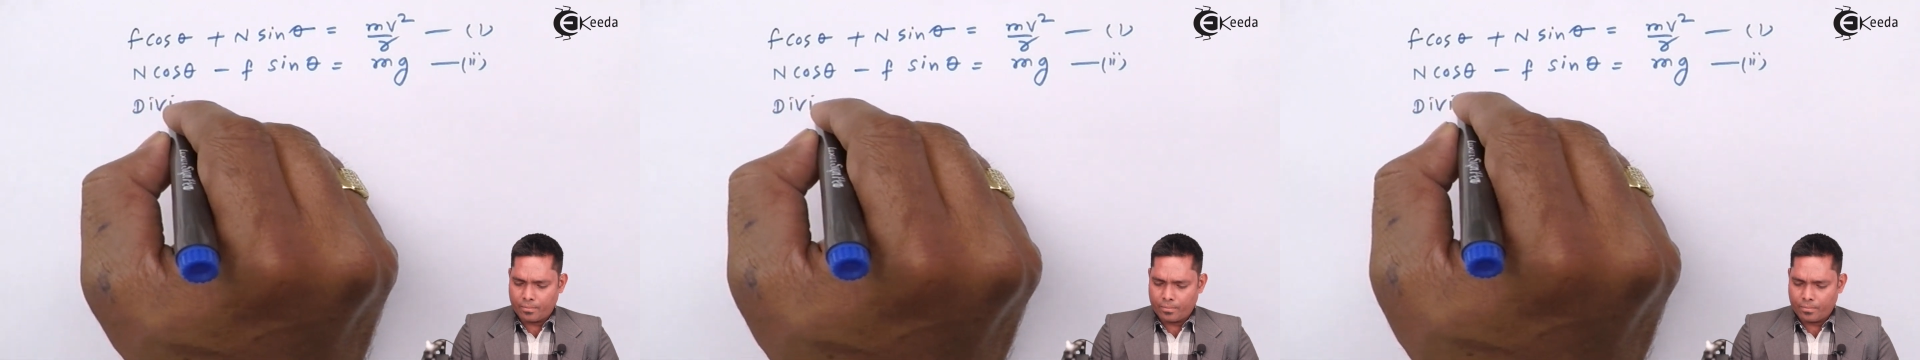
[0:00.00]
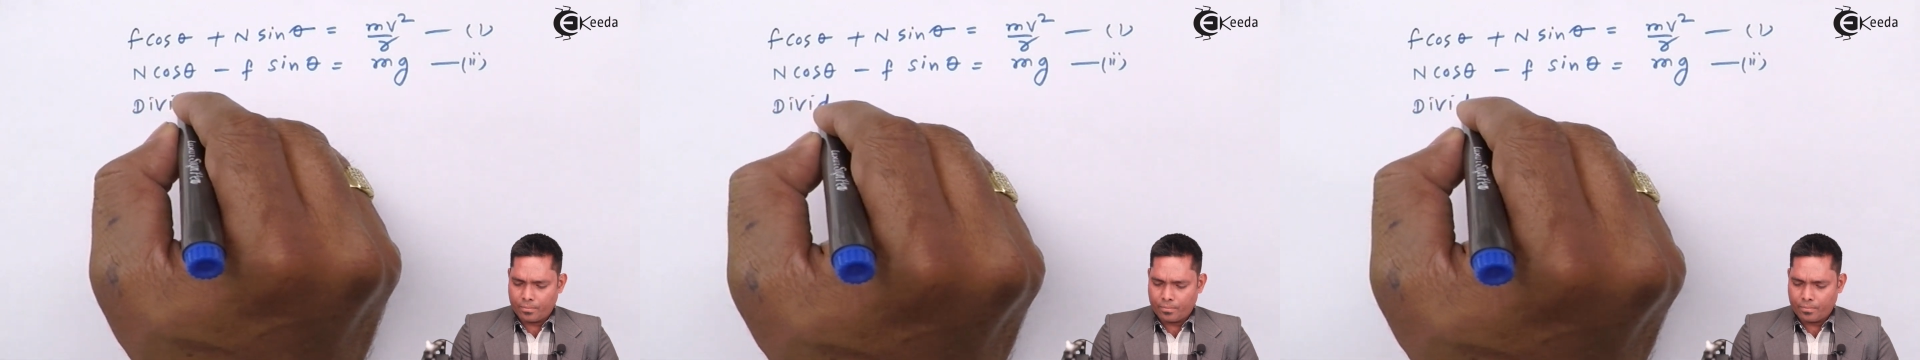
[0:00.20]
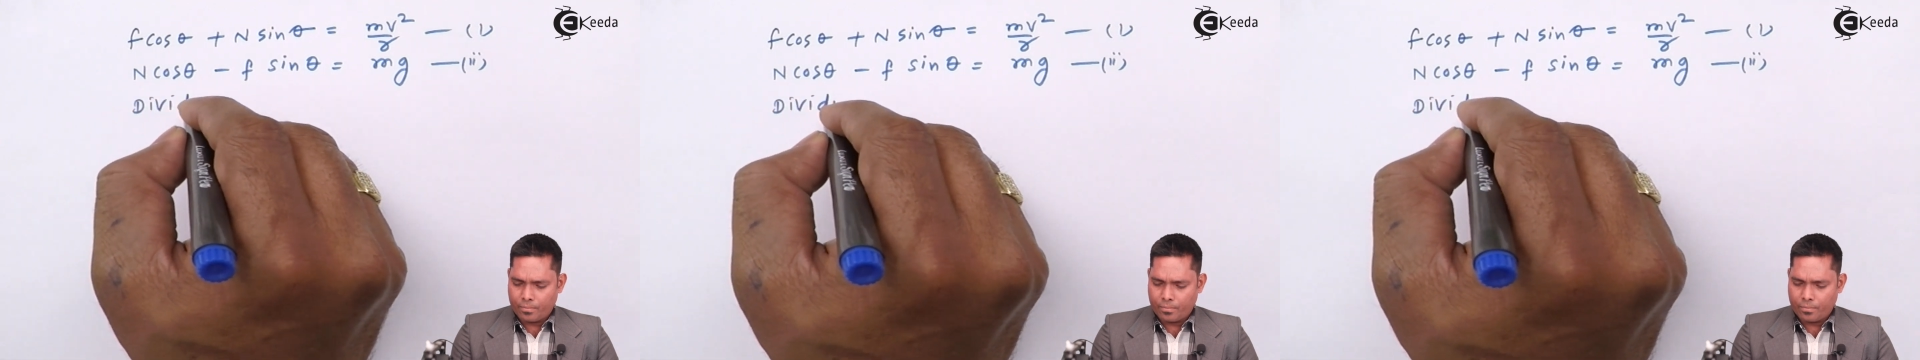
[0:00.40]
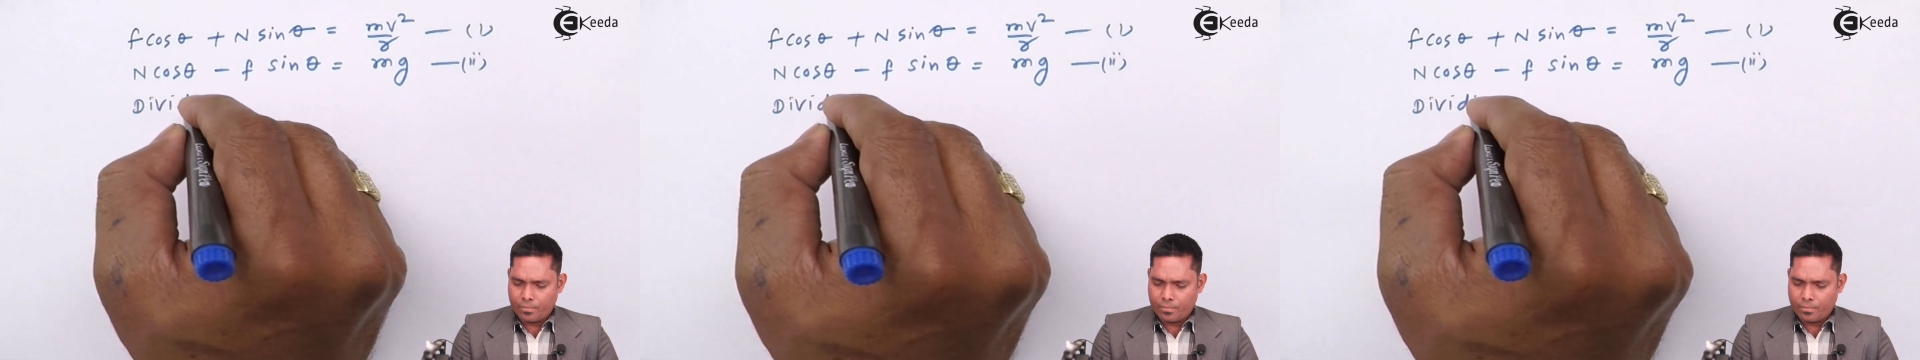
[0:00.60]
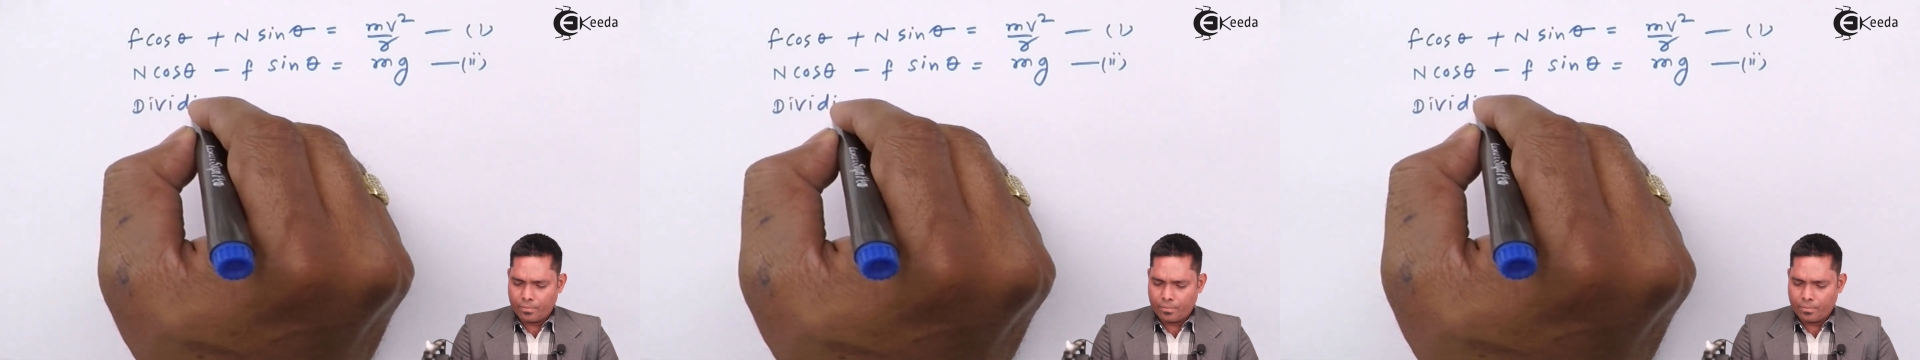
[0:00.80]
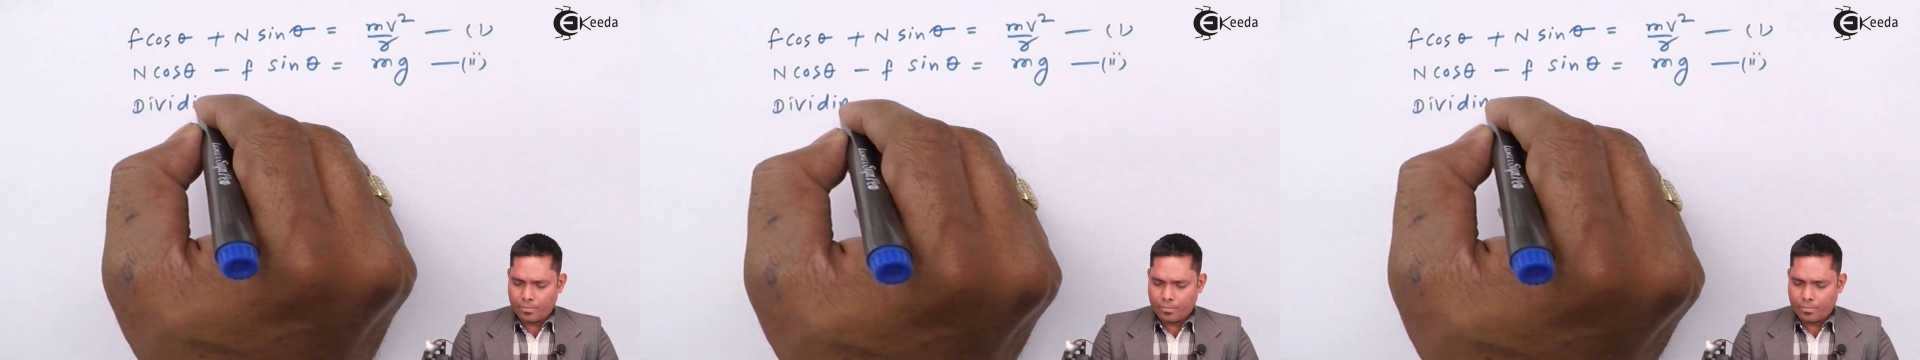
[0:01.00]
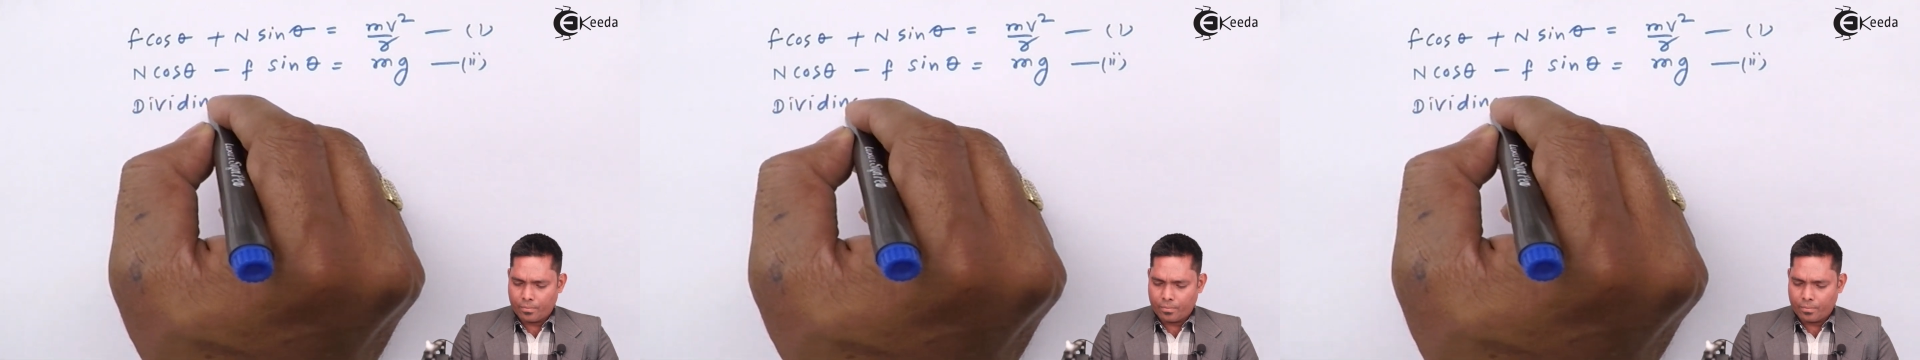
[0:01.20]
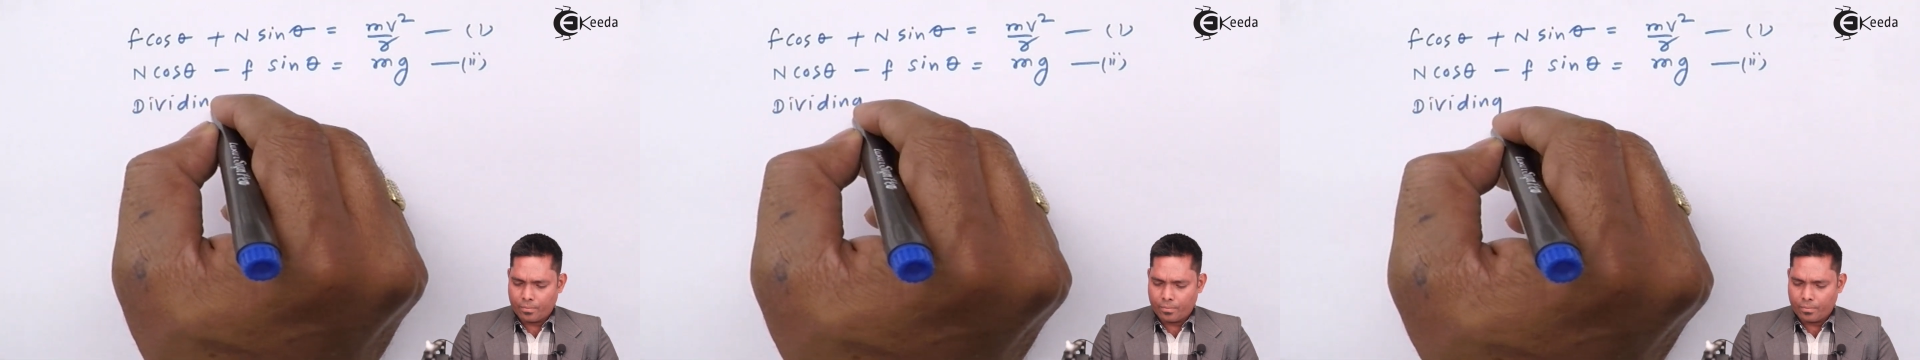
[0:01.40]

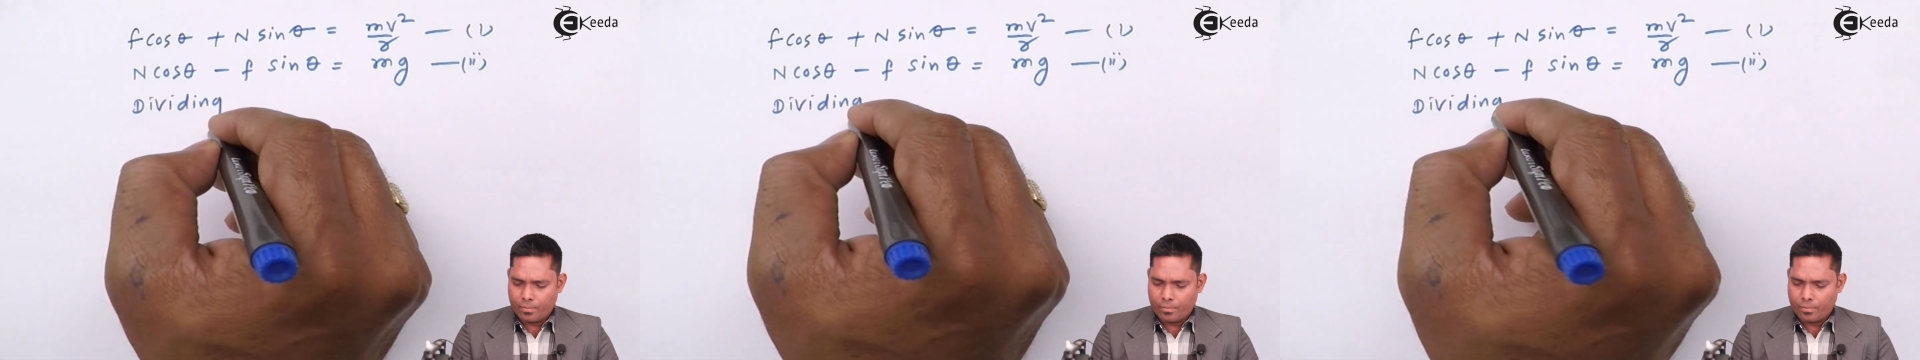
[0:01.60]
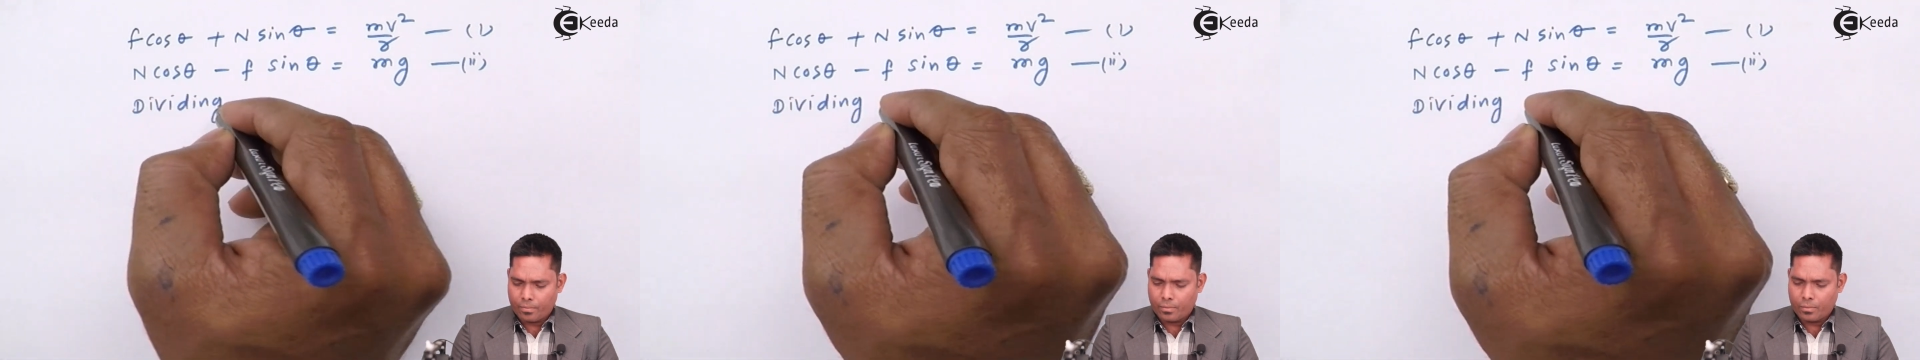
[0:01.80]
Nothing is said.